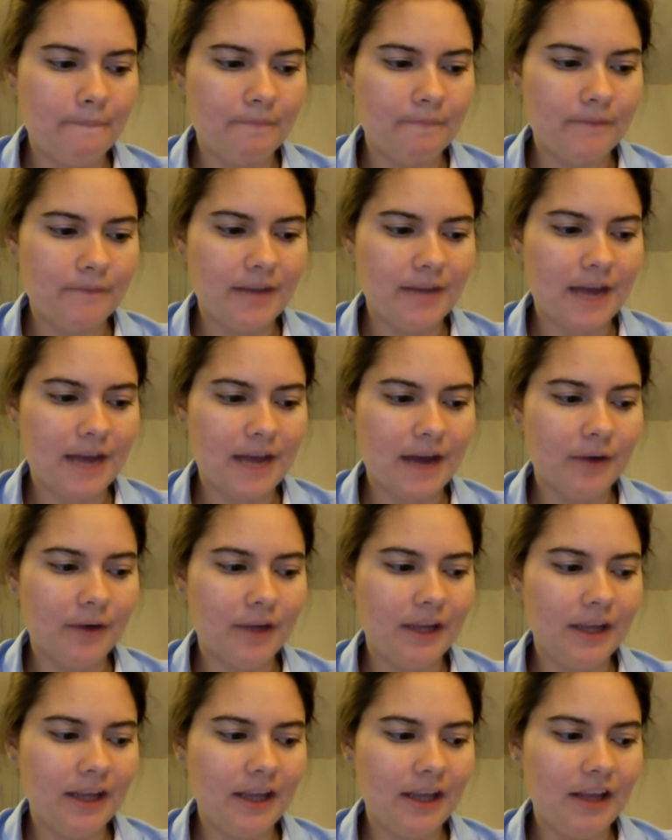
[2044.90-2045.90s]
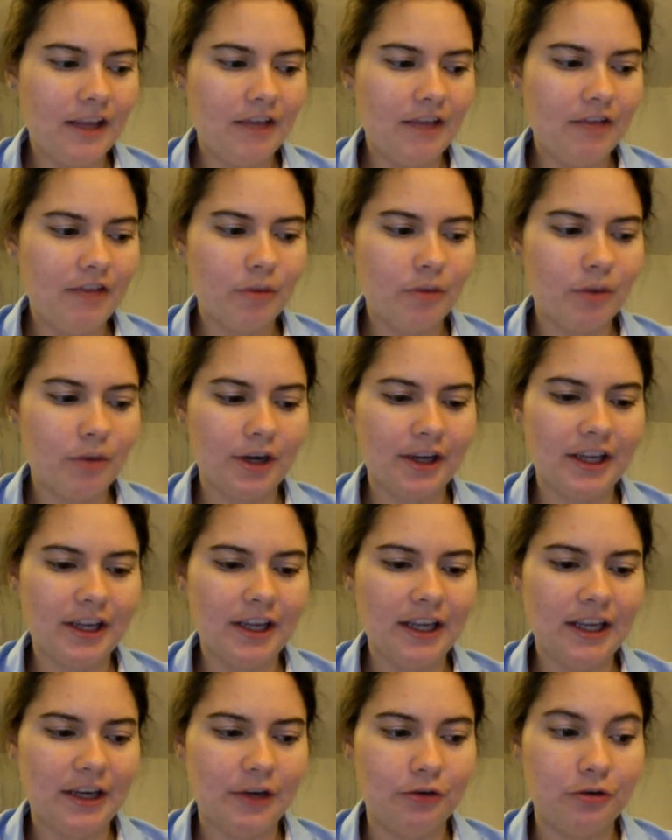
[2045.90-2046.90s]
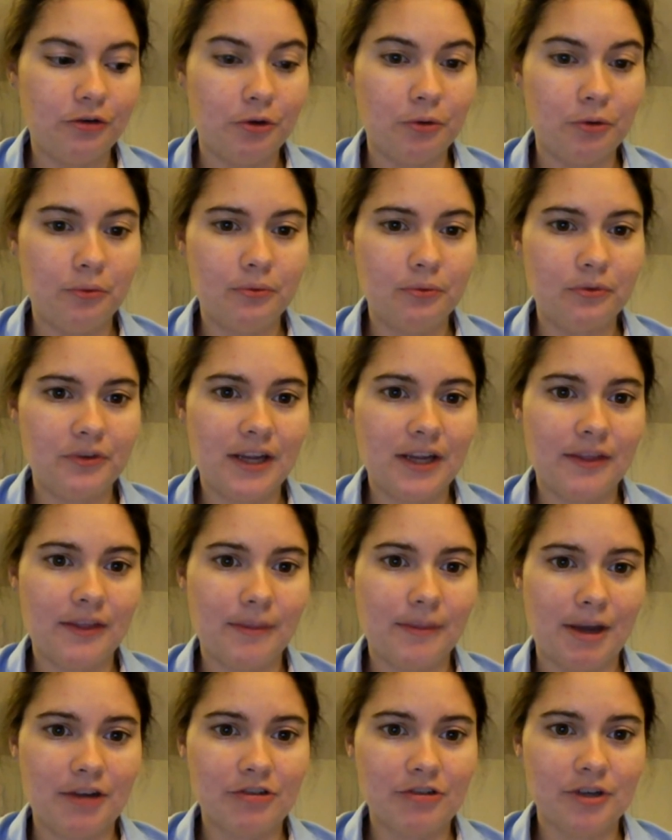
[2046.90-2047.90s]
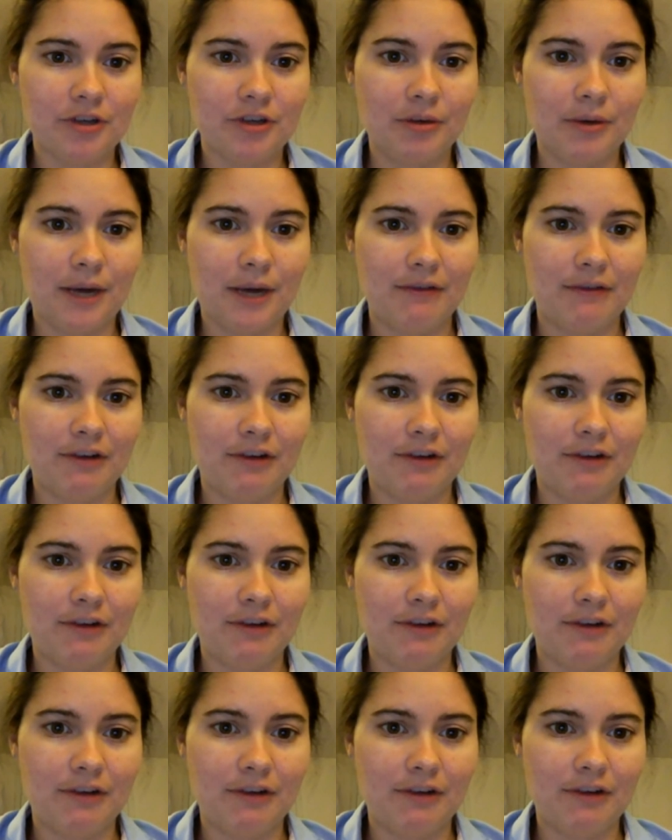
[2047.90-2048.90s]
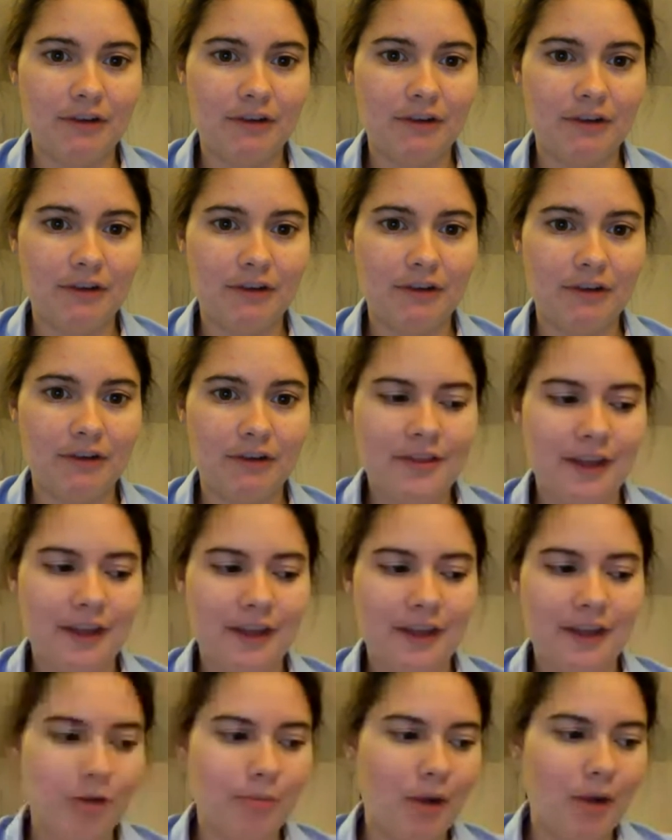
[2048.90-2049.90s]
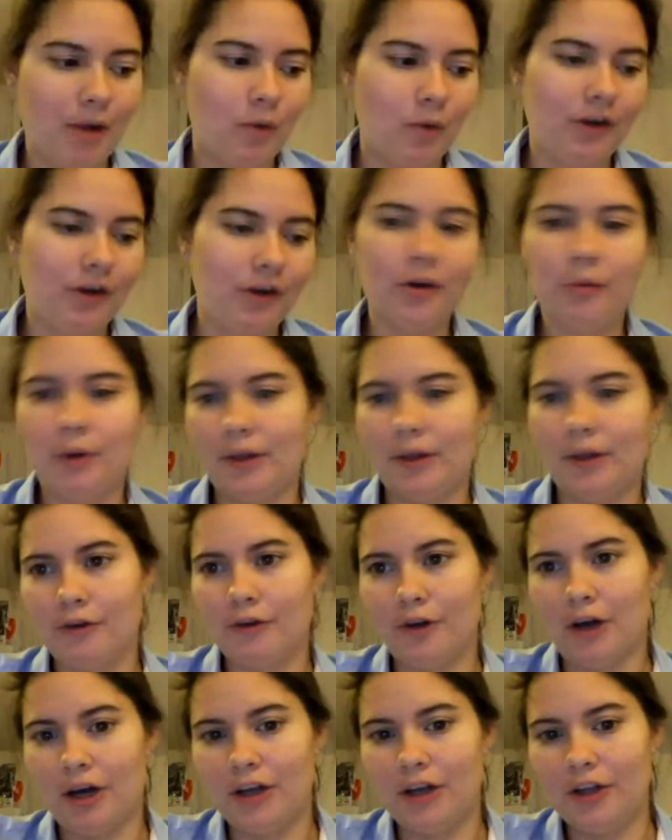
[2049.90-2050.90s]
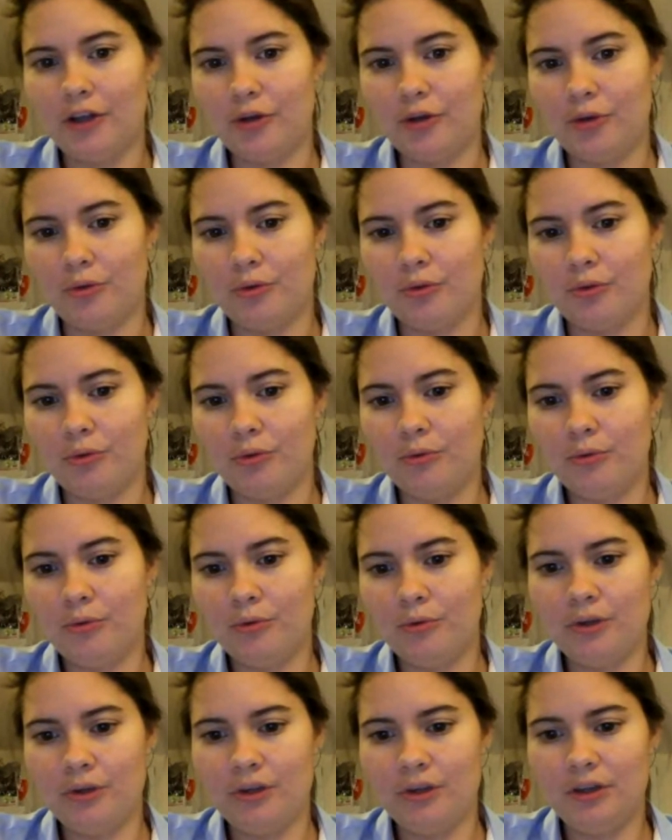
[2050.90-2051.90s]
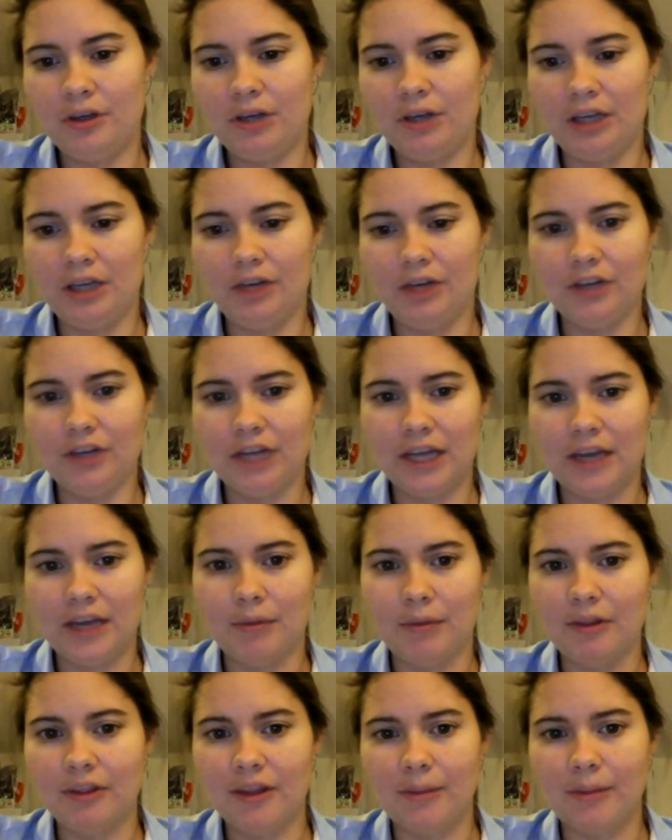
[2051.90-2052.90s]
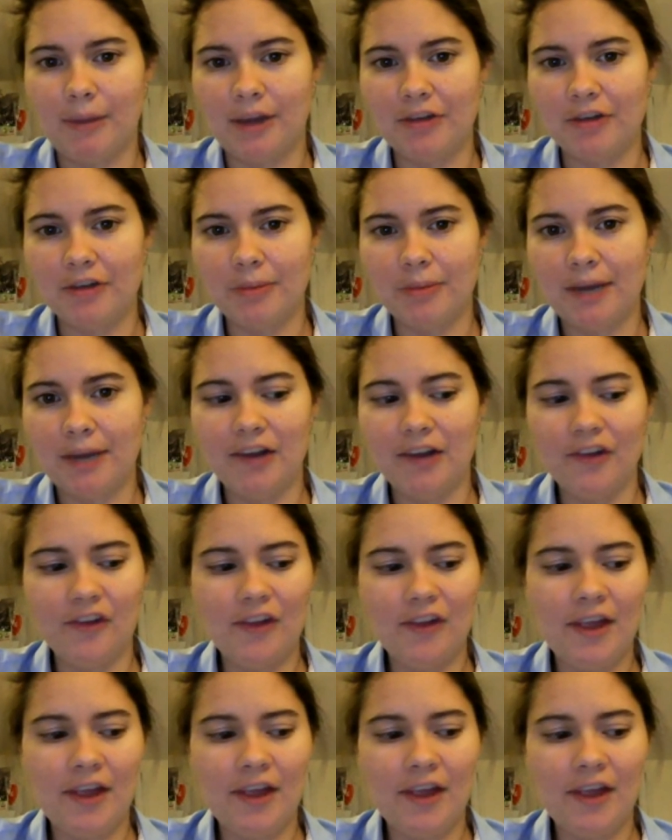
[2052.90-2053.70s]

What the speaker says: Now, if you're working and you don't take the metro every single day, then you may wonder whether or not you need to get a monthly metro pass.